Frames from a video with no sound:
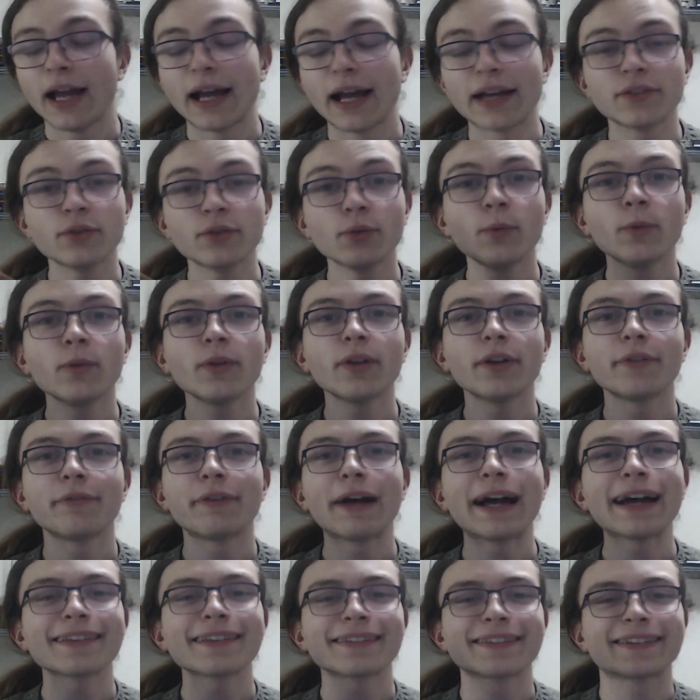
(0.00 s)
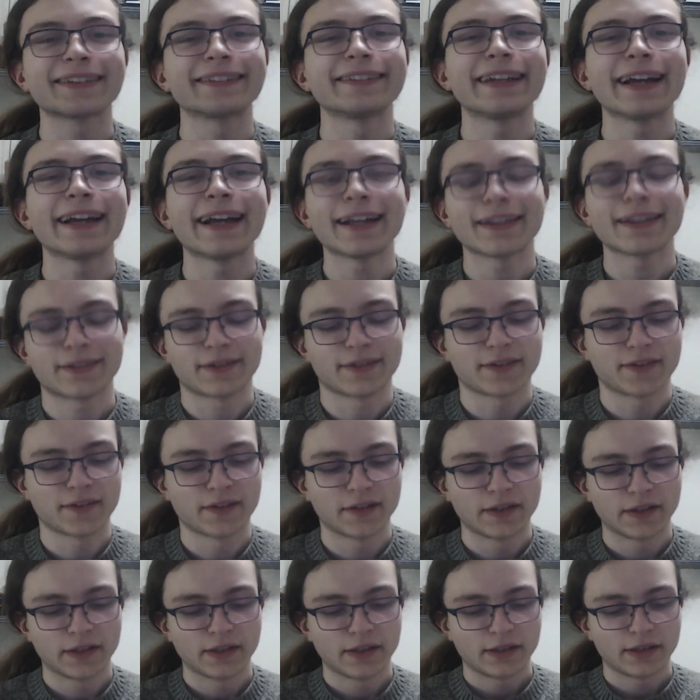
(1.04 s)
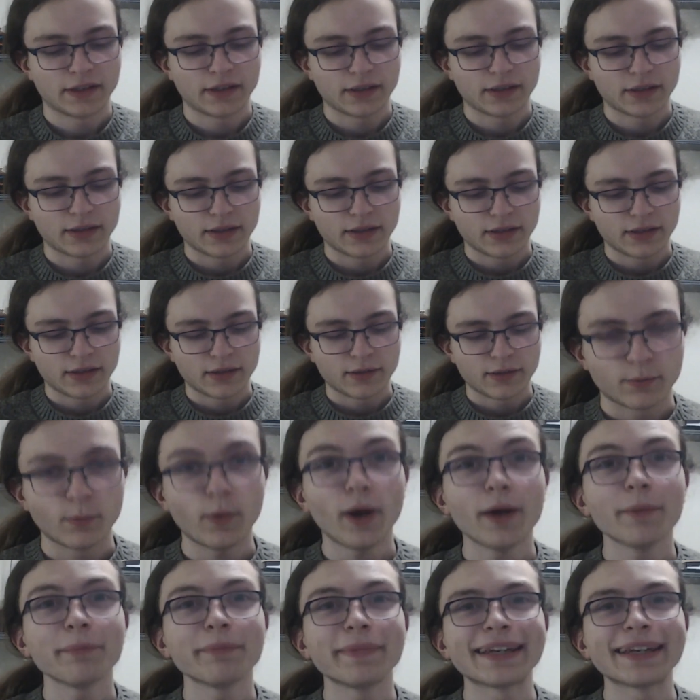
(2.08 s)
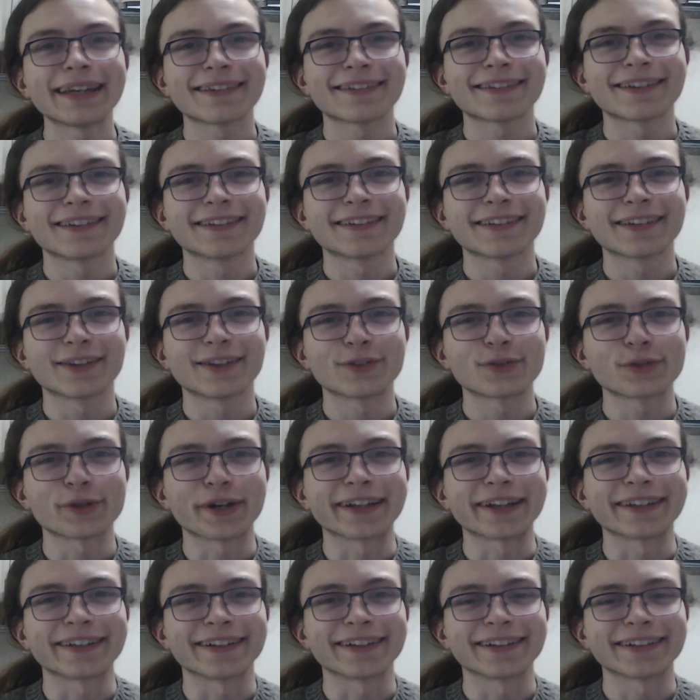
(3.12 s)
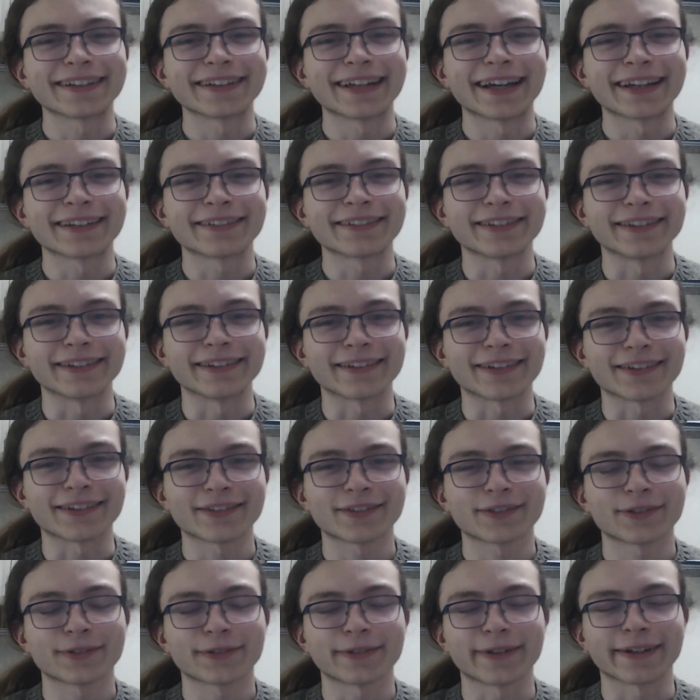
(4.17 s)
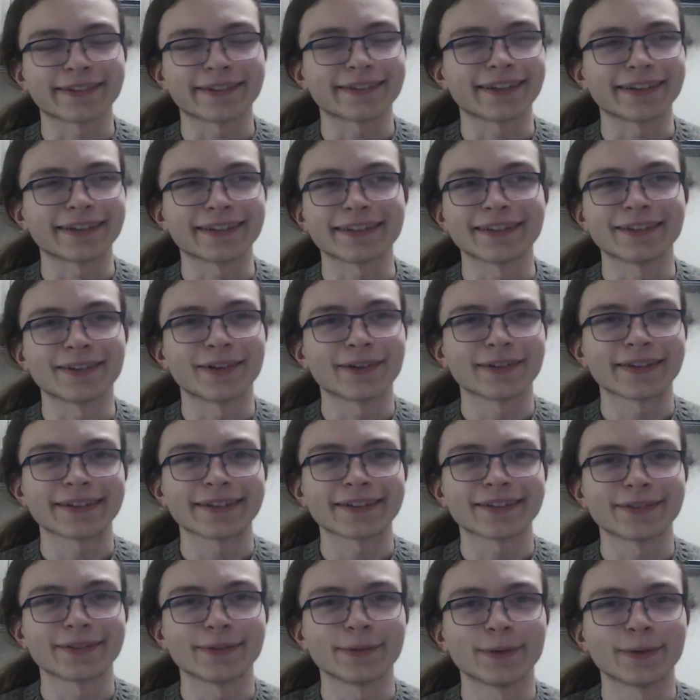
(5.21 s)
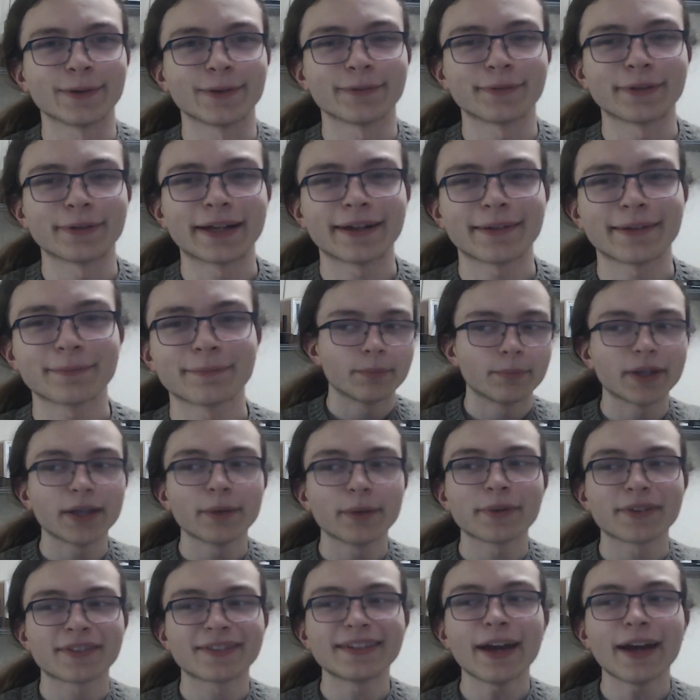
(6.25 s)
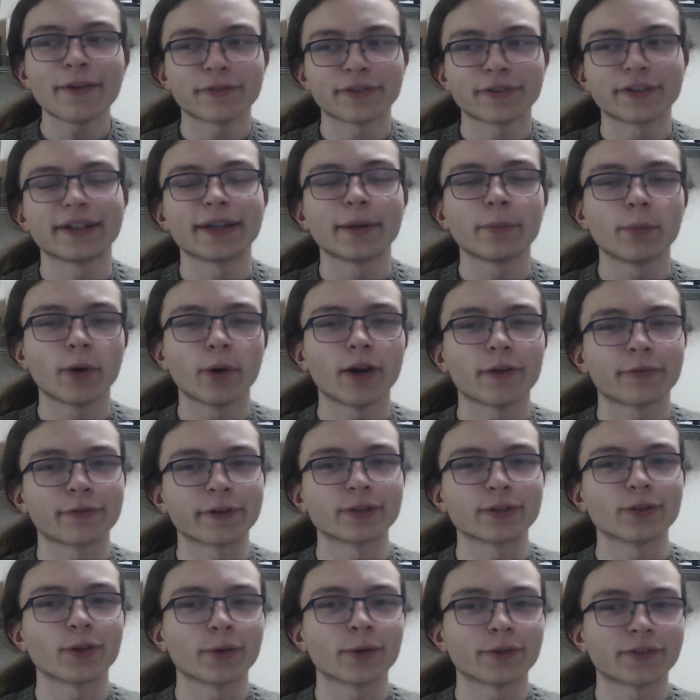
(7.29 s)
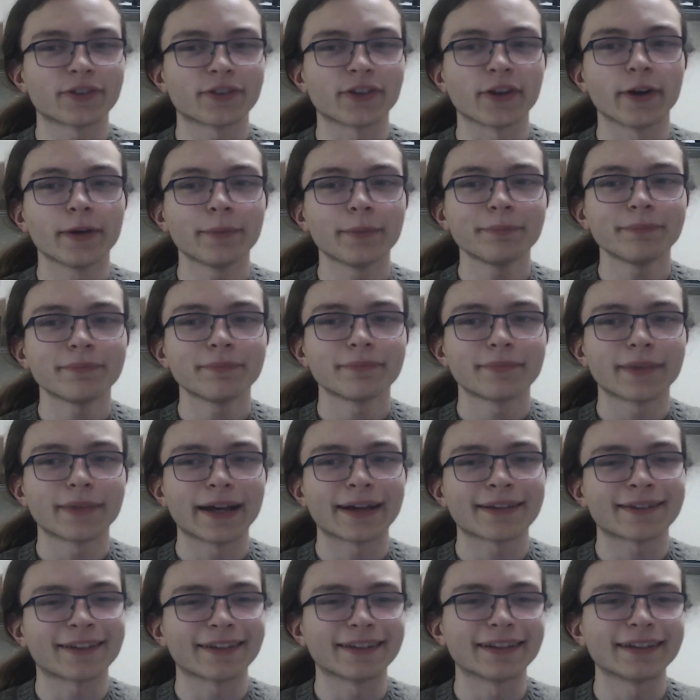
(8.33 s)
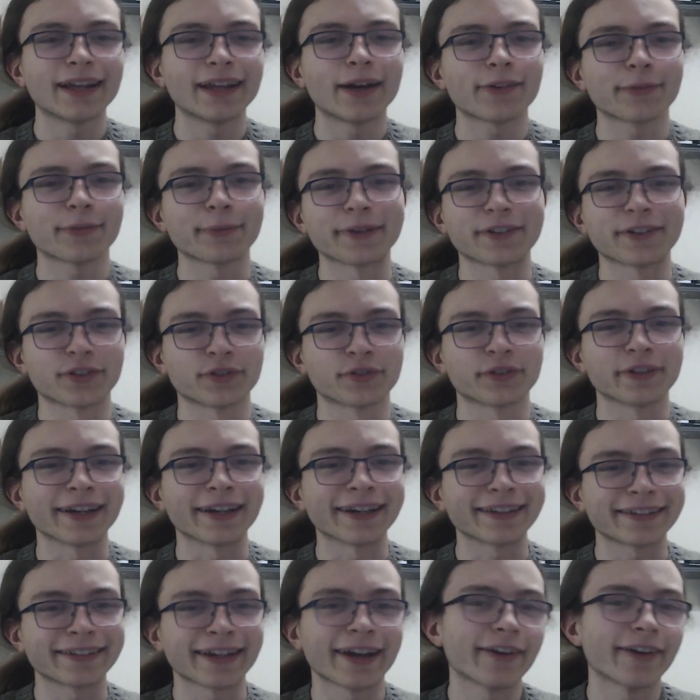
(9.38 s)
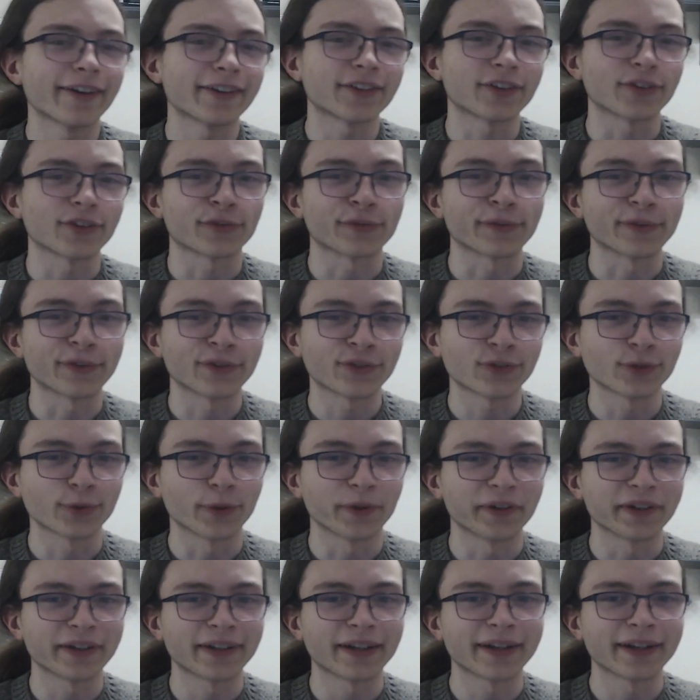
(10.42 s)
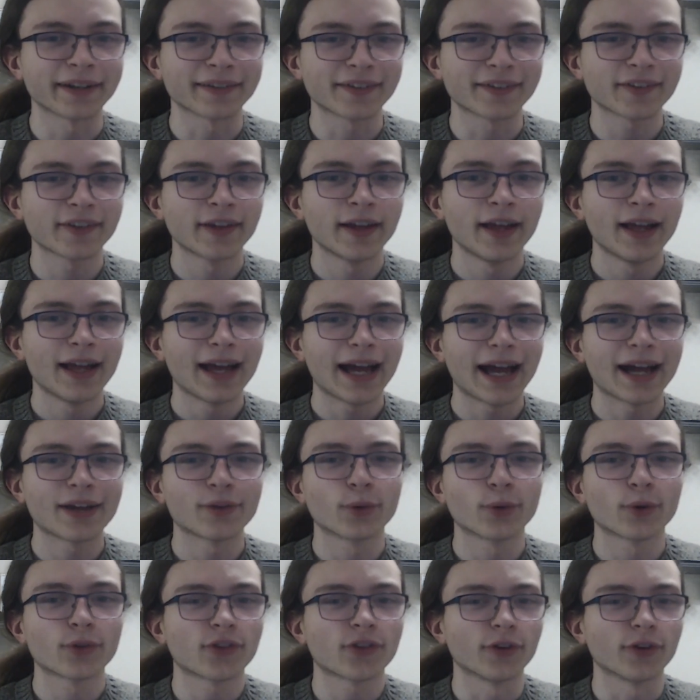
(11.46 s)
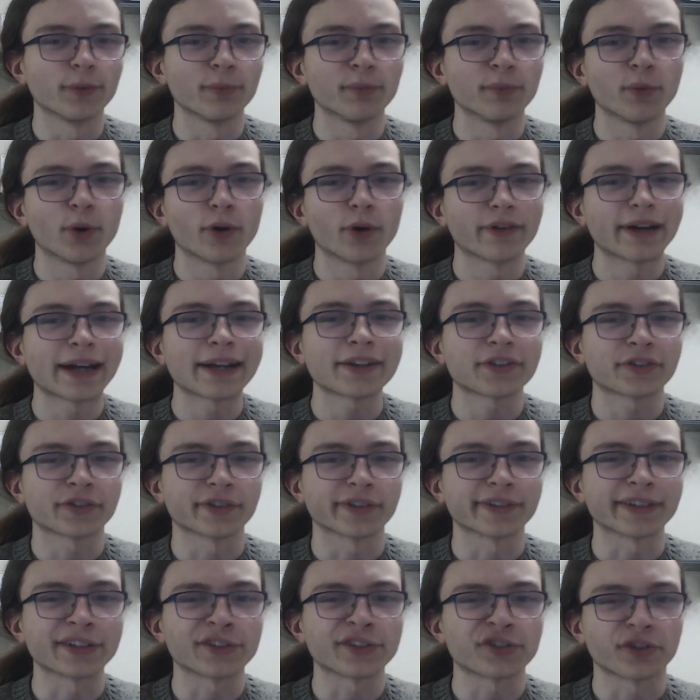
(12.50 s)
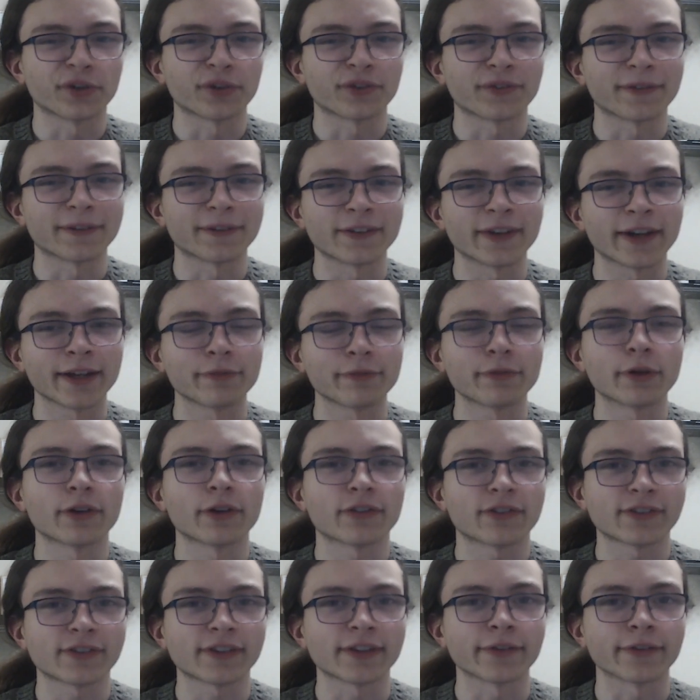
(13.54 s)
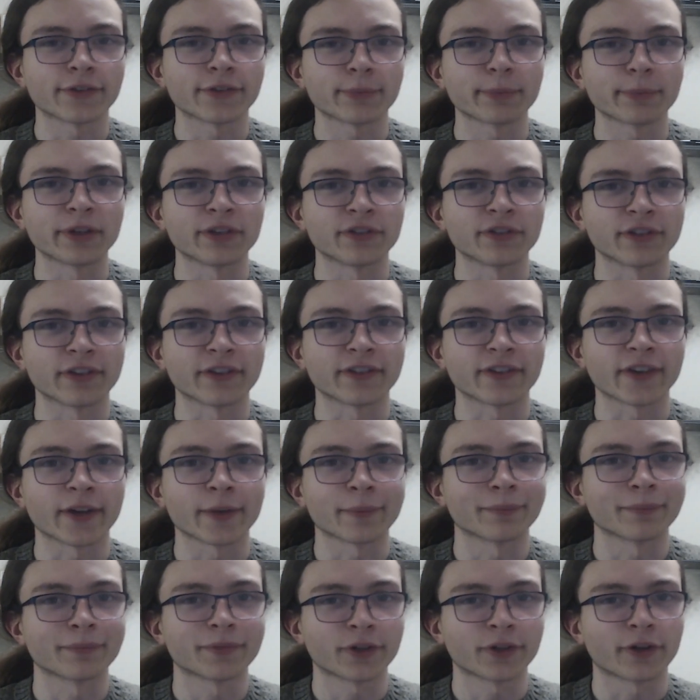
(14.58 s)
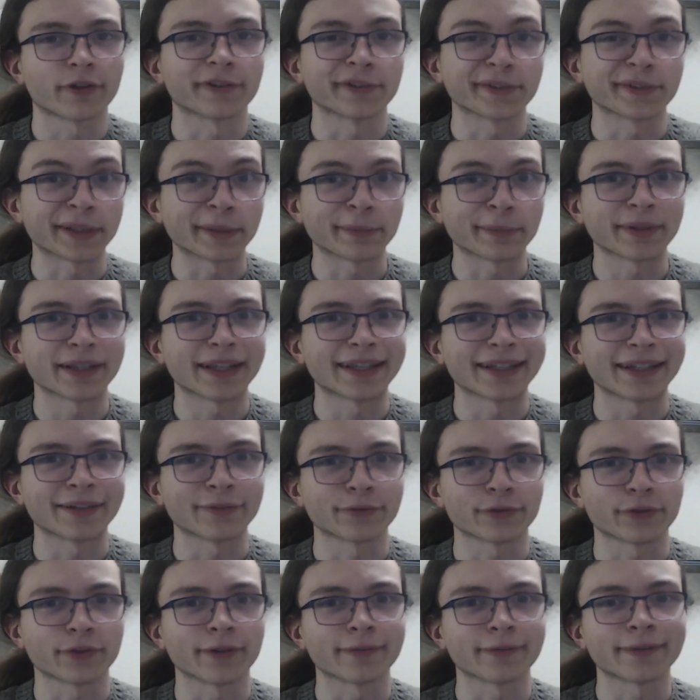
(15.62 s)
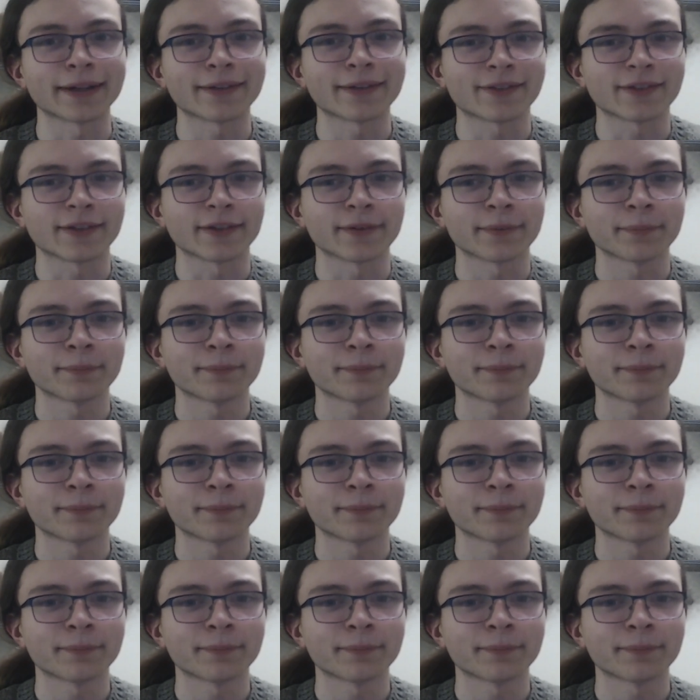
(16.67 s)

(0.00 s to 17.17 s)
And all of that to get 1 minute into the trailer. Yeah, Jesus Christ, I did not need to do all of that. But it was definitely worth it long term, as it allows me to create characters for the storylines, and also more accurately shows the diversity of species I'm currently planning for ARESDA.